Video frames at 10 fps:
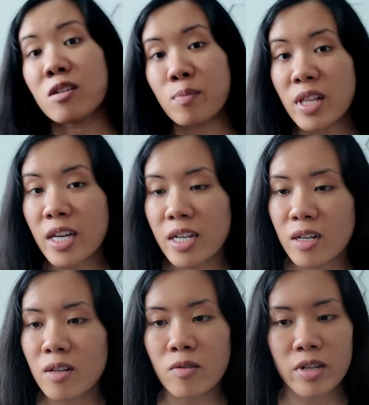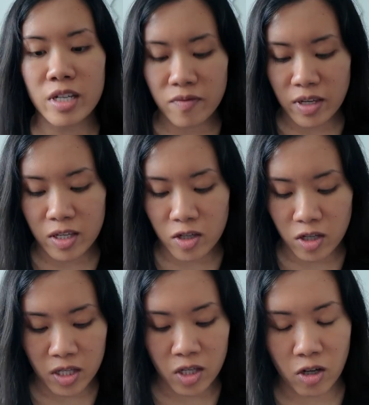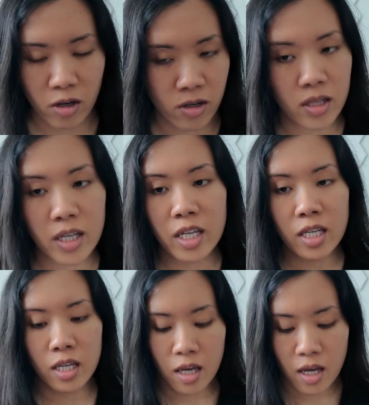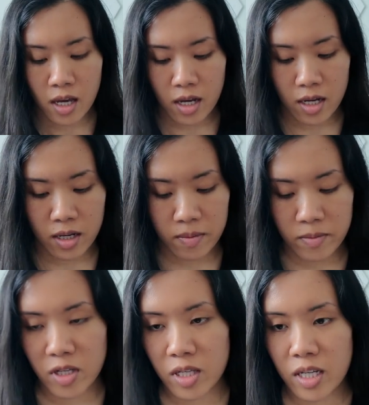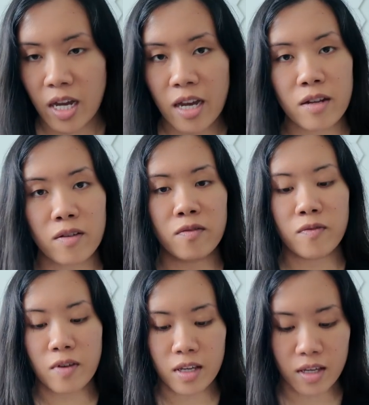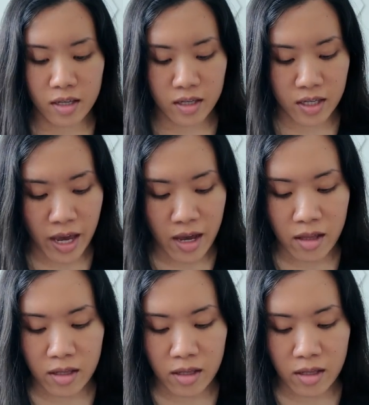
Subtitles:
your planner or even just journaling, just to kind of get a